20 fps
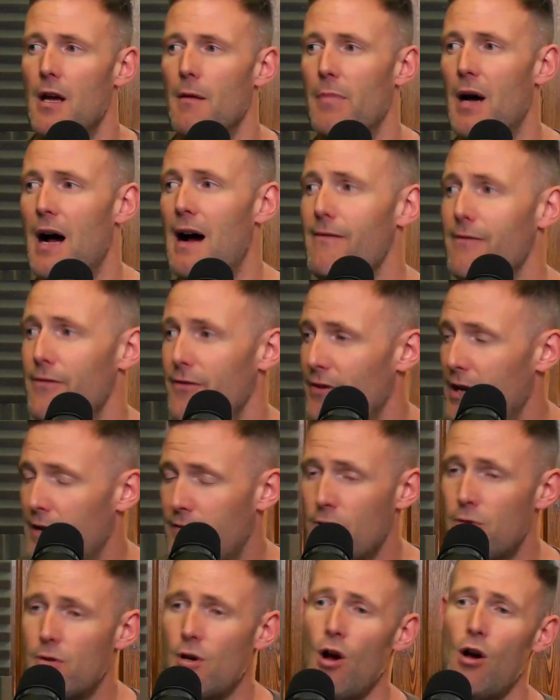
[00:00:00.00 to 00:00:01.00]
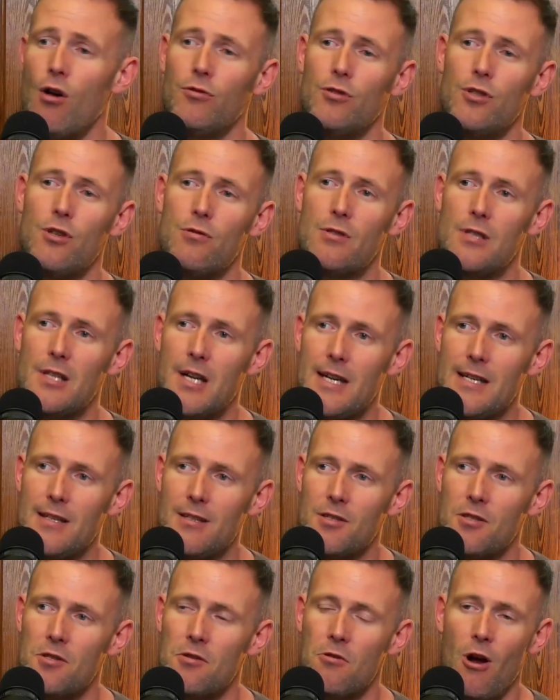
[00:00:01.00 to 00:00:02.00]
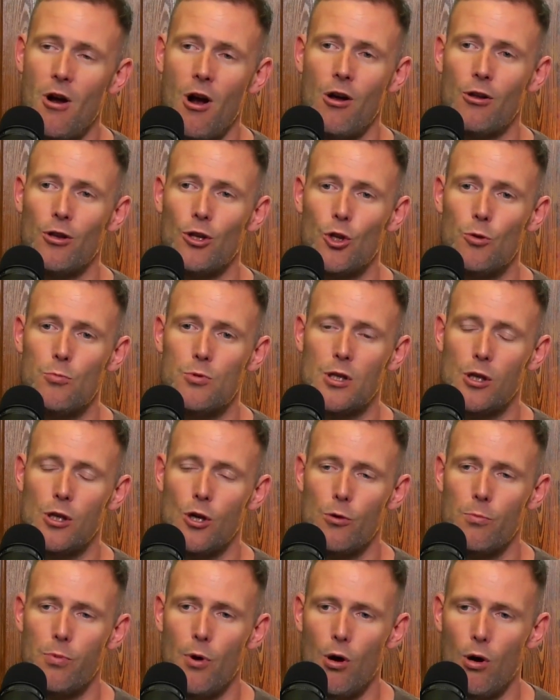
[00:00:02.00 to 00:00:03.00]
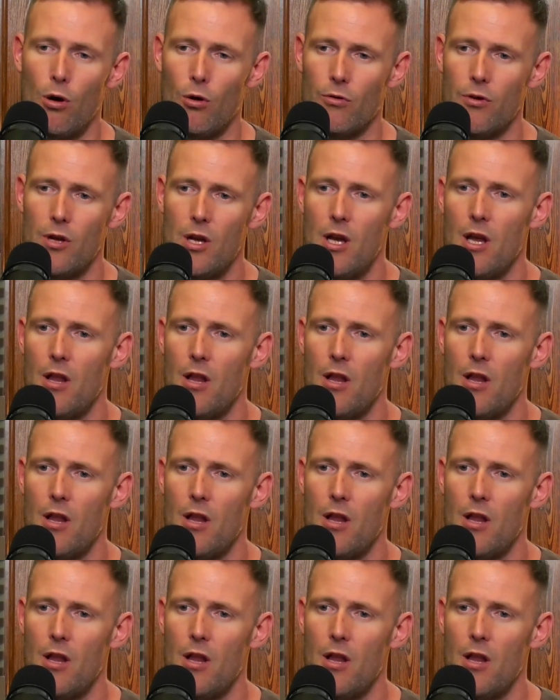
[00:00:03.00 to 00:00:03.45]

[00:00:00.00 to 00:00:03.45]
But if you can't use leaders and you can't loop to loop on,